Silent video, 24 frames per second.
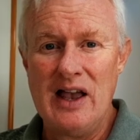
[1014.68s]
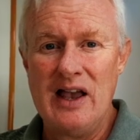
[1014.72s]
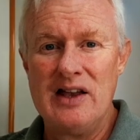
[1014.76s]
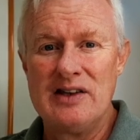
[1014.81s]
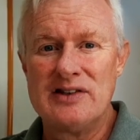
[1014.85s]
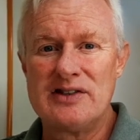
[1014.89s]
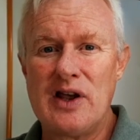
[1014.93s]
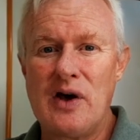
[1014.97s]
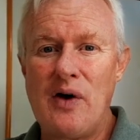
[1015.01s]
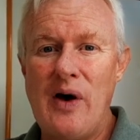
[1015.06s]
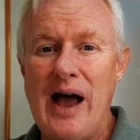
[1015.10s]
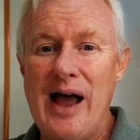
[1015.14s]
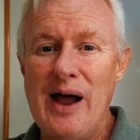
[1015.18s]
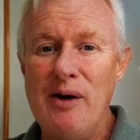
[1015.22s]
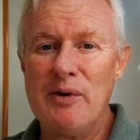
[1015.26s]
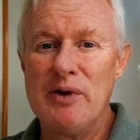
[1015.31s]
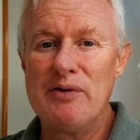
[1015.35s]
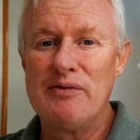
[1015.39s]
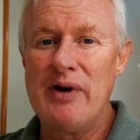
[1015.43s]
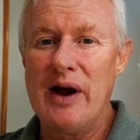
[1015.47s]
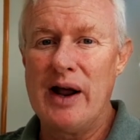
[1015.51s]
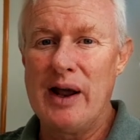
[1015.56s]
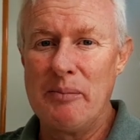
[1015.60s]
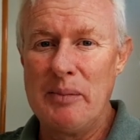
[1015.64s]
So I
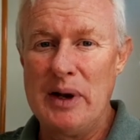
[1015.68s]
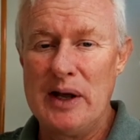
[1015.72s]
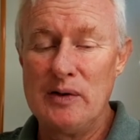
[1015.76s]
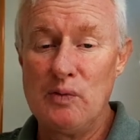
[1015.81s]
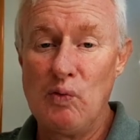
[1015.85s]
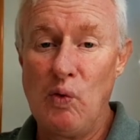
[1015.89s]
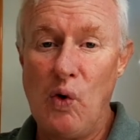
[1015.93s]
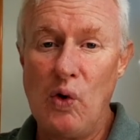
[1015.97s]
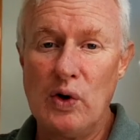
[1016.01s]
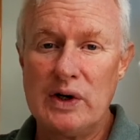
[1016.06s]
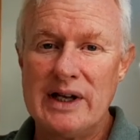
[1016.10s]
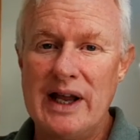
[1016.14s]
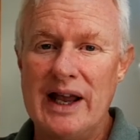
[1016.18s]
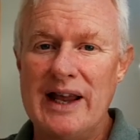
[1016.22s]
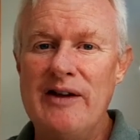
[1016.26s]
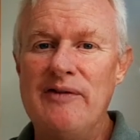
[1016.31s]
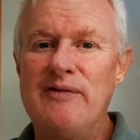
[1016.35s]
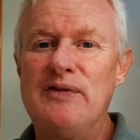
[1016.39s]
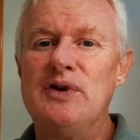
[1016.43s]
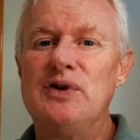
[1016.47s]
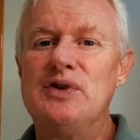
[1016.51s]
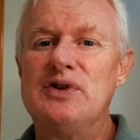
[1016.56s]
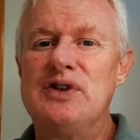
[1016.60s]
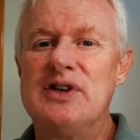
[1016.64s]
would recommend water
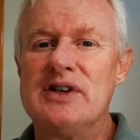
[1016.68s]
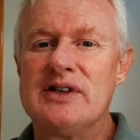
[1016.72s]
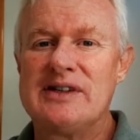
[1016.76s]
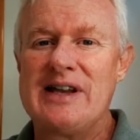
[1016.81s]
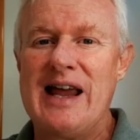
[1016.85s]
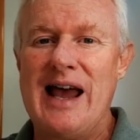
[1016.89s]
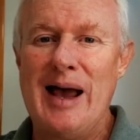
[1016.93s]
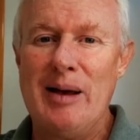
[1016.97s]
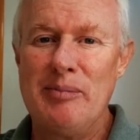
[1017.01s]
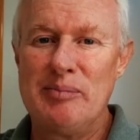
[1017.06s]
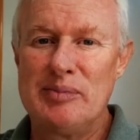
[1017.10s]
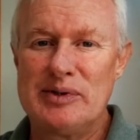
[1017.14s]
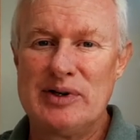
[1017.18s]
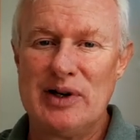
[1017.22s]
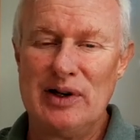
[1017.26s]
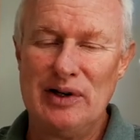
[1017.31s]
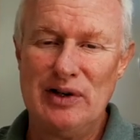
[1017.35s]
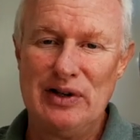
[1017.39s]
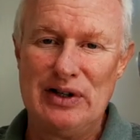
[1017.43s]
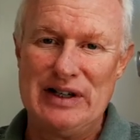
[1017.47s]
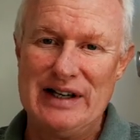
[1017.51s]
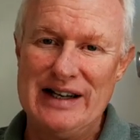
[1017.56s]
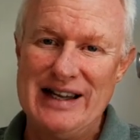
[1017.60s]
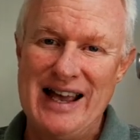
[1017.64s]
if you just
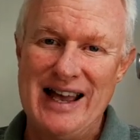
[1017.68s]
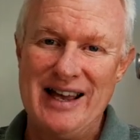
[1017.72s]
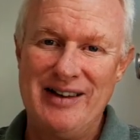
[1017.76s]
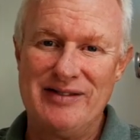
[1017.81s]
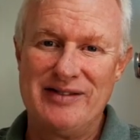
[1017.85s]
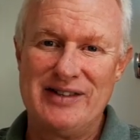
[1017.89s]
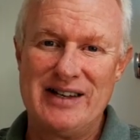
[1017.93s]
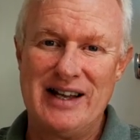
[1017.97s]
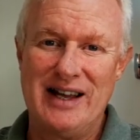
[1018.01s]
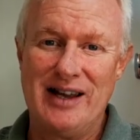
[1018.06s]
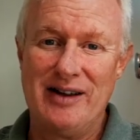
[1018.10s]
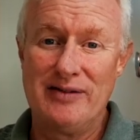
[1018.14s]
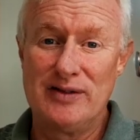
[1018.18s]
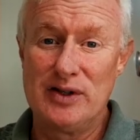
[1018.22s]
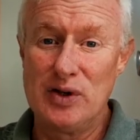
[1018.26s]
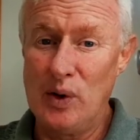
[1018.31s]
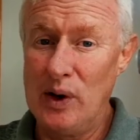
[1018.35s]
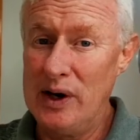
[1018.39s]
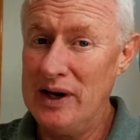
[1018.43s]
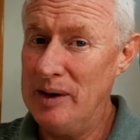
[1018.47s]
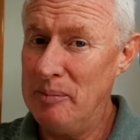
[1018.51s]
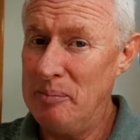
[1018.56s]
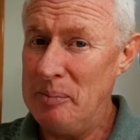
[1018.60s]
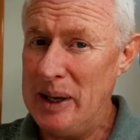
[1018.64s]
absolutely have to have
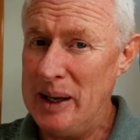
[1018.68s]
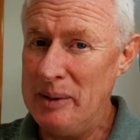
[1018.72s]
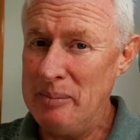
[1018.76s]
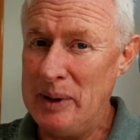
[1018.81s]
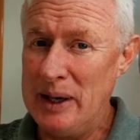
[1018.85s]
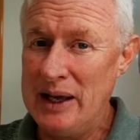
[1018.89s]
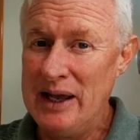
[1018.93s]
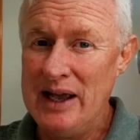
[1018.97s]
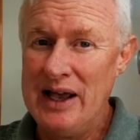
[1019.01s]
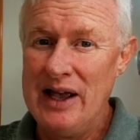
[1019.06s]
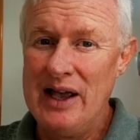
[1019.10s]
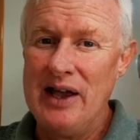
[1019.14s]
toilet paper,